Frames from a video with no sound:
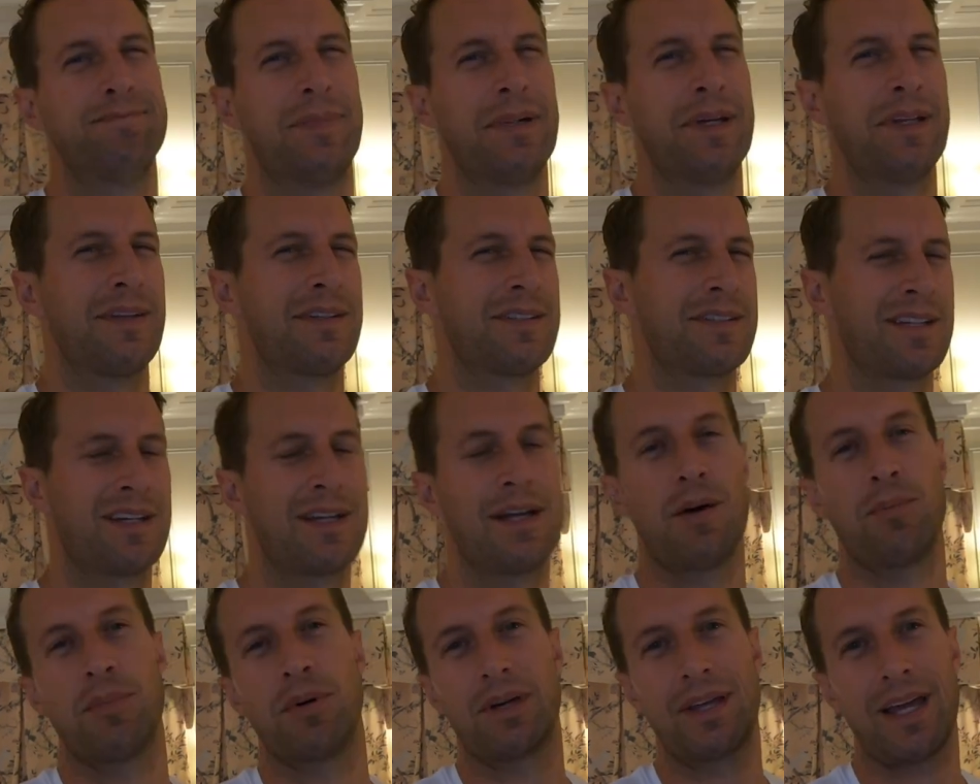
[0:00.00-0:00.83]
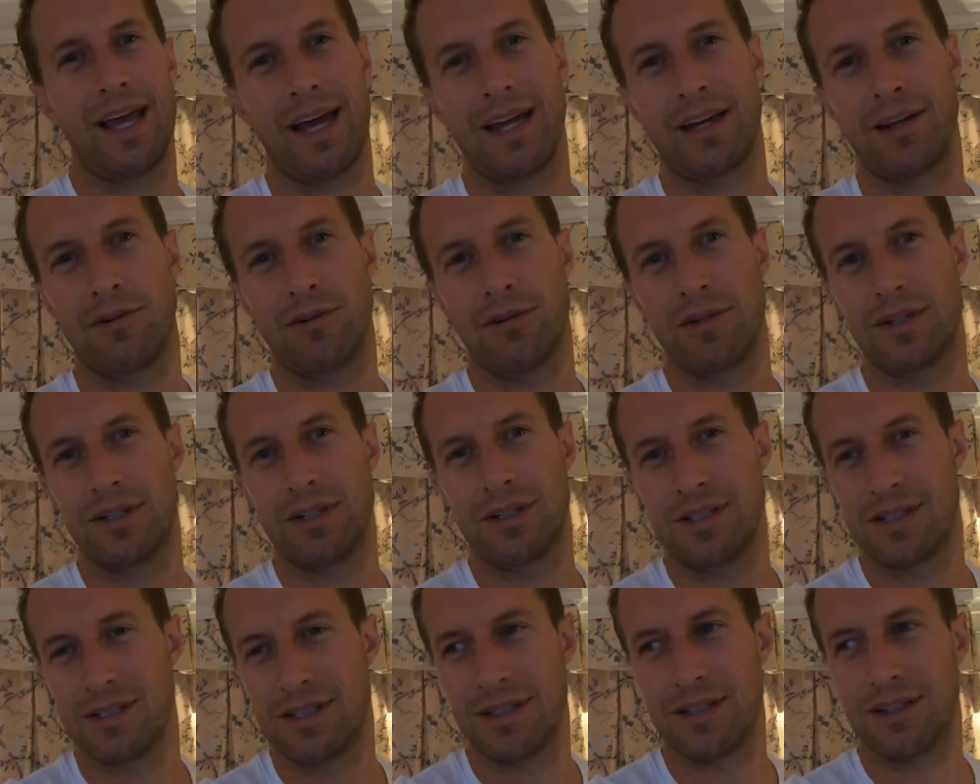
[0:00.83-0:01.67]
but there's a couple
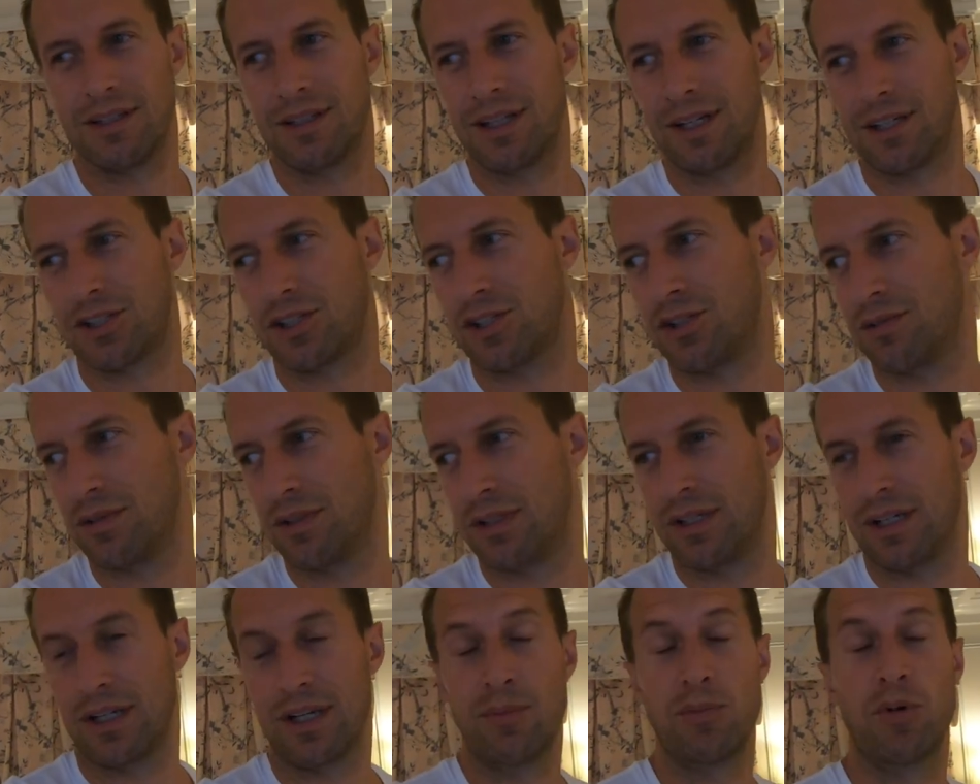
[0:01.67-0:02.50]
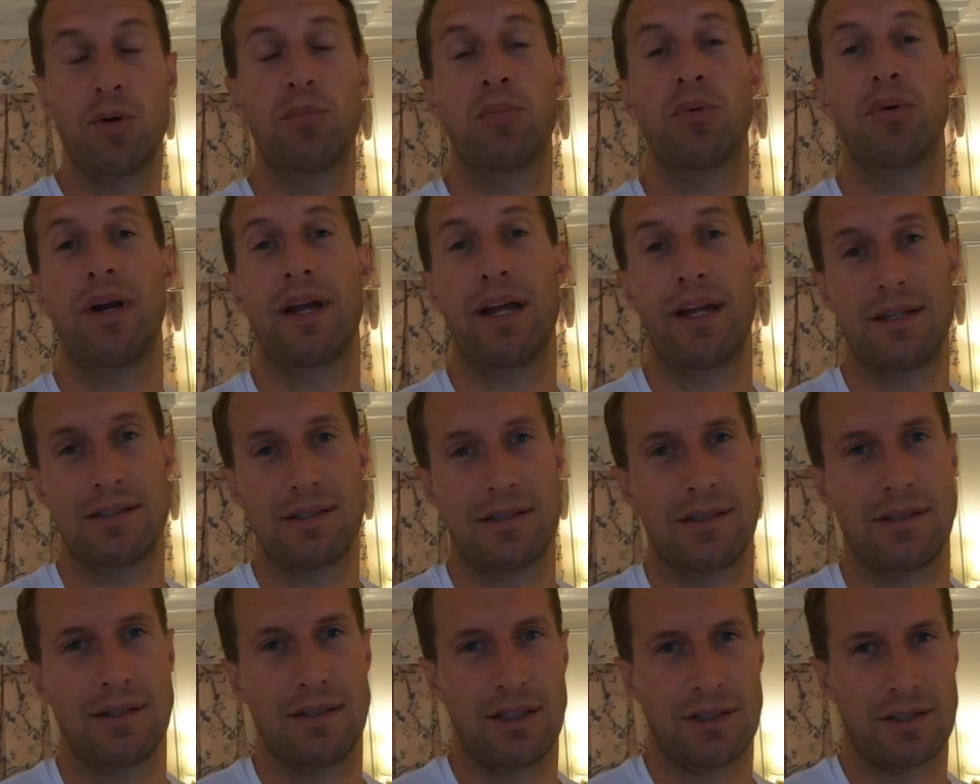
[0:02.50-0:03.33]
categories in the luxury, couple
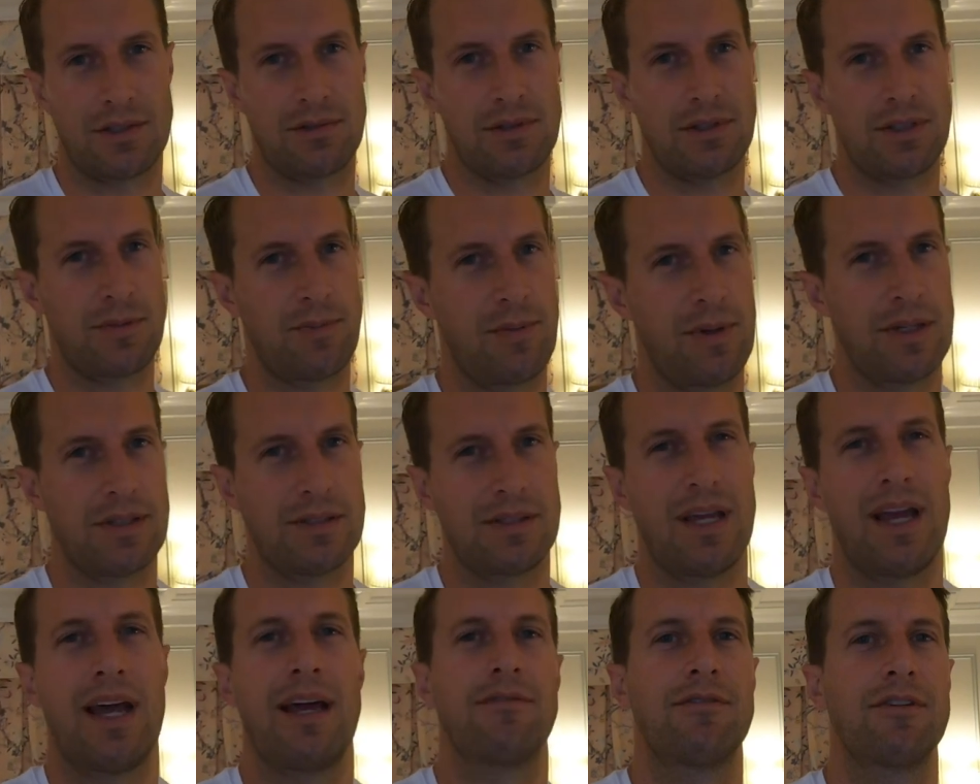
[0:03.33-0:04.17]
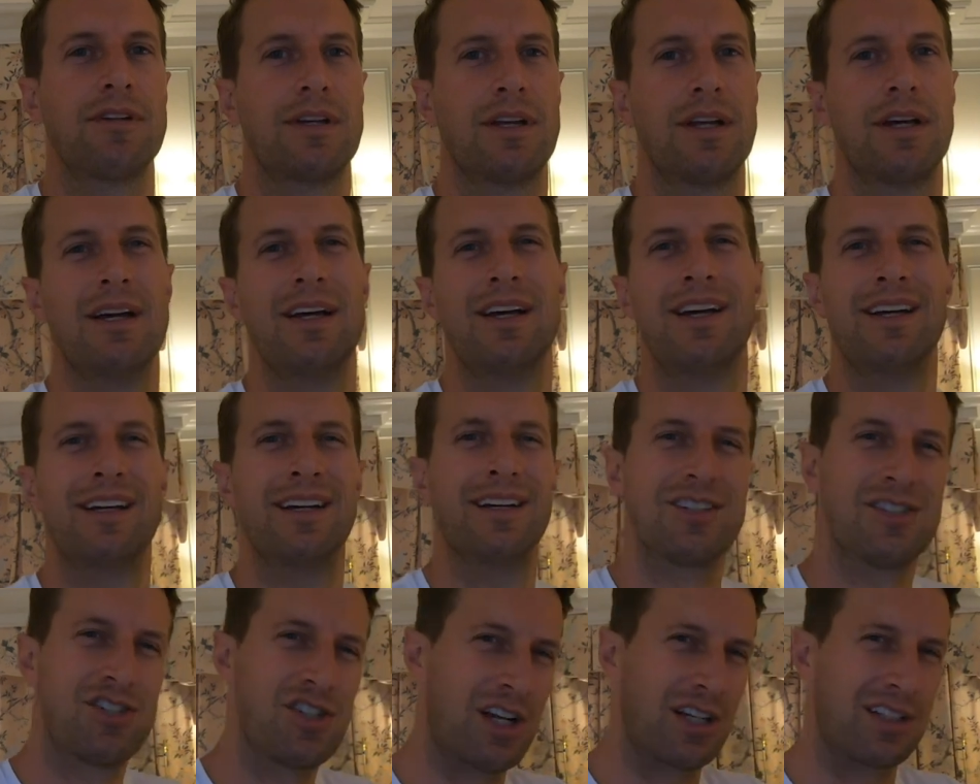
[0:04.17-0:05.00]
brands in the luxury space I haven't
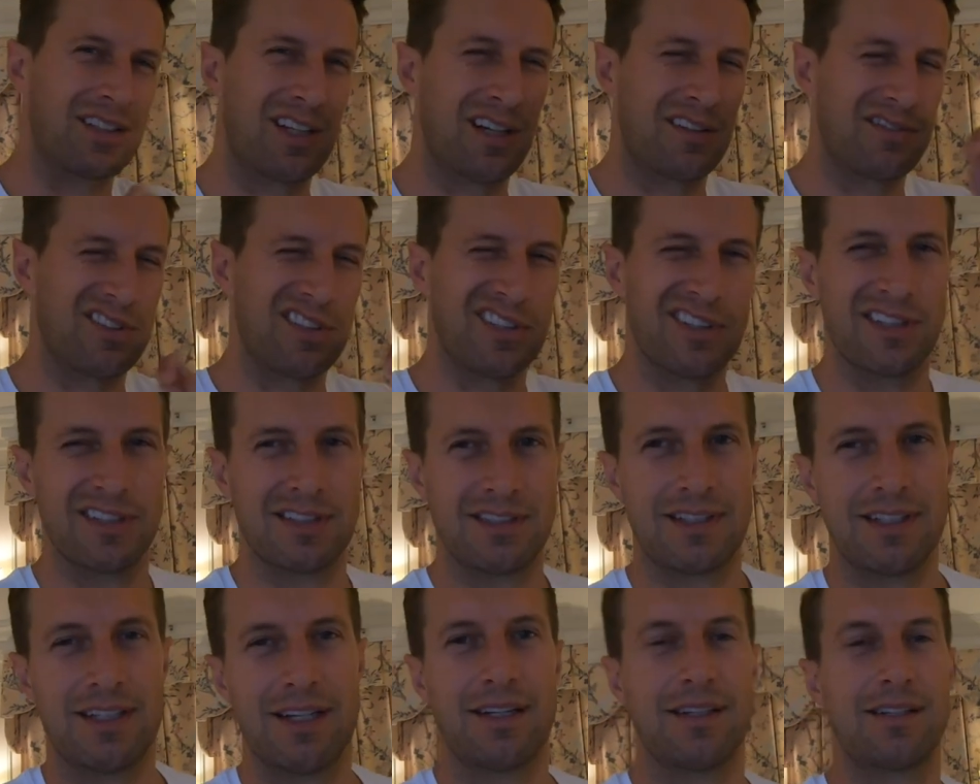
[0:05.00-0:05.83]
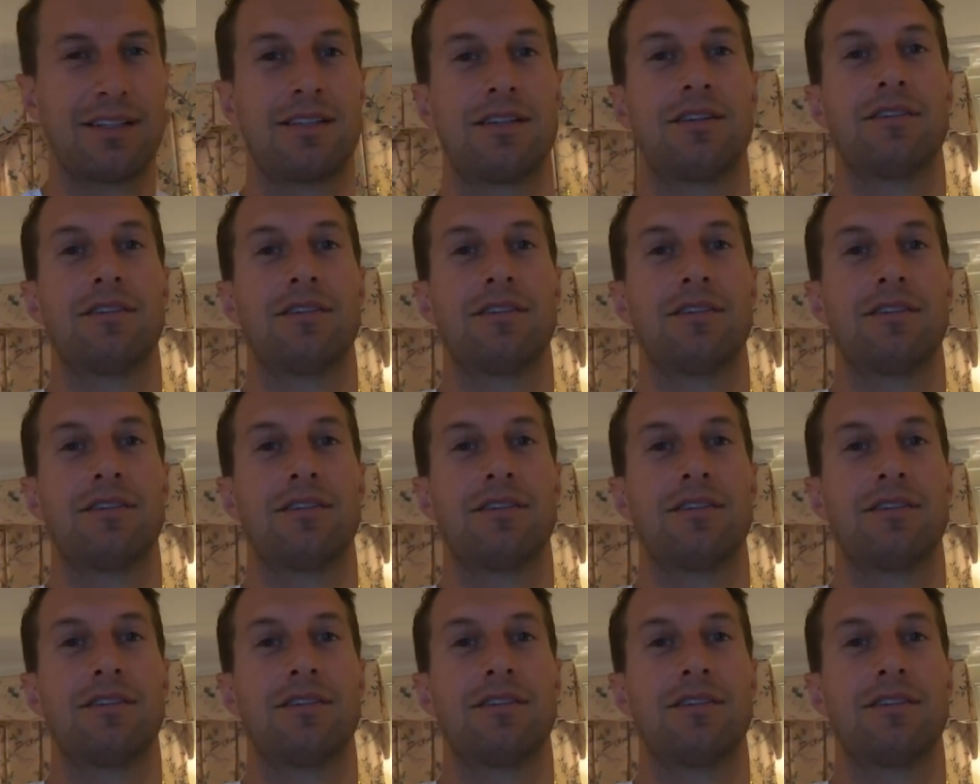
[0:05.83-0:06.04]
checked off the list yet.